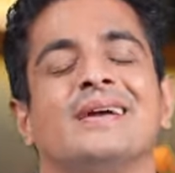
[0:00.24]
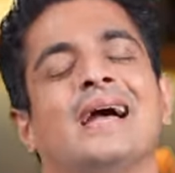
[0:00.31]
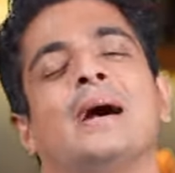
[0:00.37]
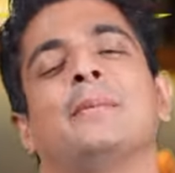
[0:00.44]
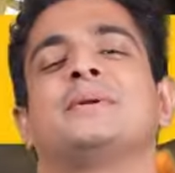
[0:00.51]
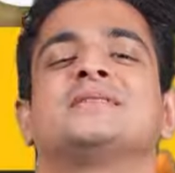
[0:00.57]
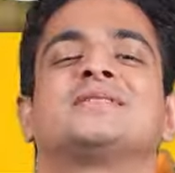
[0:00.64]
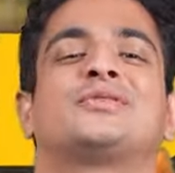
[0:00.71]

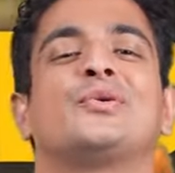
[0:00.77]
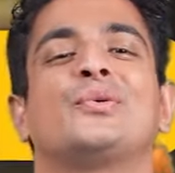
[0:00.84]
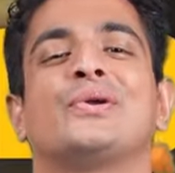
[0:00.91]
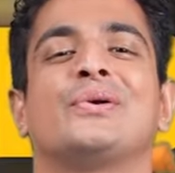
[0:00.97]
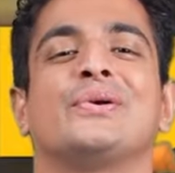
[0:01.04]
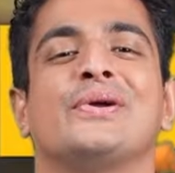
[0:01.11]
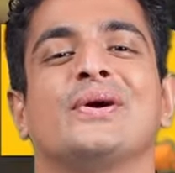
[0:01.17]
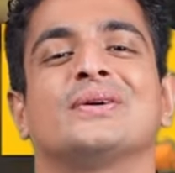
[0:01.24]
Having this true
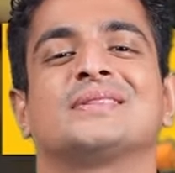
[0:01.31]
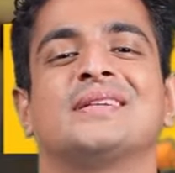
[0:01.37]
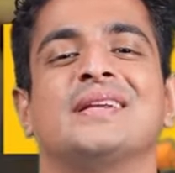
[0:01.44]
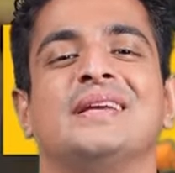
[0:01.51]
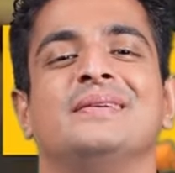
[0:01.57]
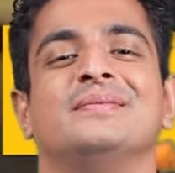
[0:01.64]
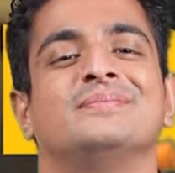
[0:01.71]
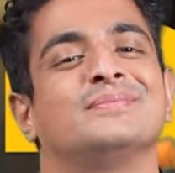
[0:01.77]

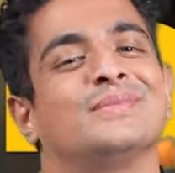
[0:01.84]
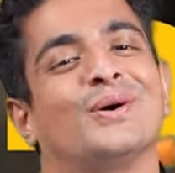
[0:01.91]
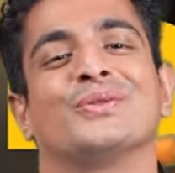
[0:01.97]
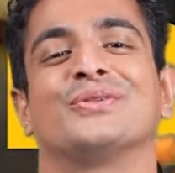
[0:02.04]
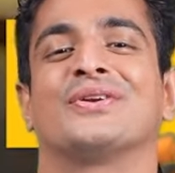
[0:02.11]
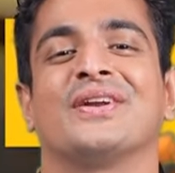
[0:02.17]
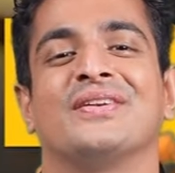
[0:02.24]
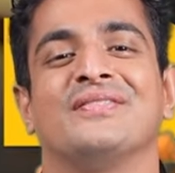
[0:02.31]
curiosity
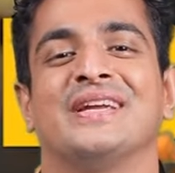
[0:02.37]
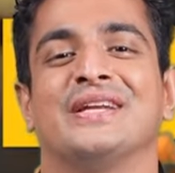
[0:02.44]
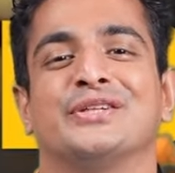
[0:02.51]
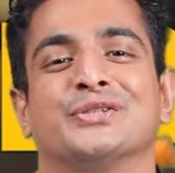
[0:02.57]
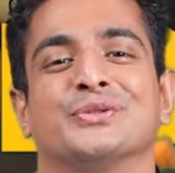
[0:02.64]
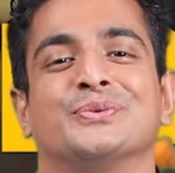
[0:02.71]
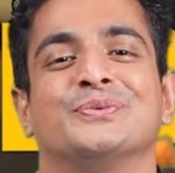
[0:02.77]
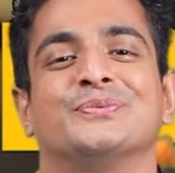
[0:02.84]
on the Ranveer
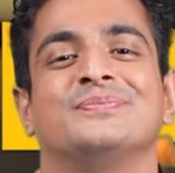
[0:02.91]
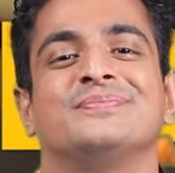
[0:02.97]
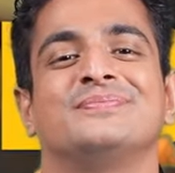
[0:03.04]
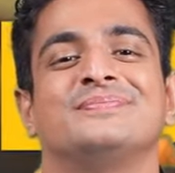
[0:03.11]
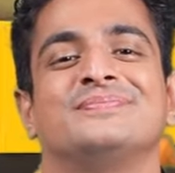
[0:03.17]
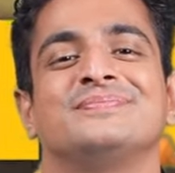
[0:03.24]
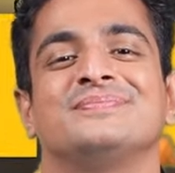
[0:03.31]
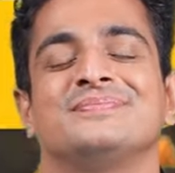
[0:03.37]

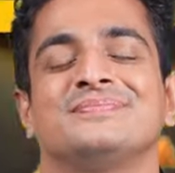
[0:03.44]
Show.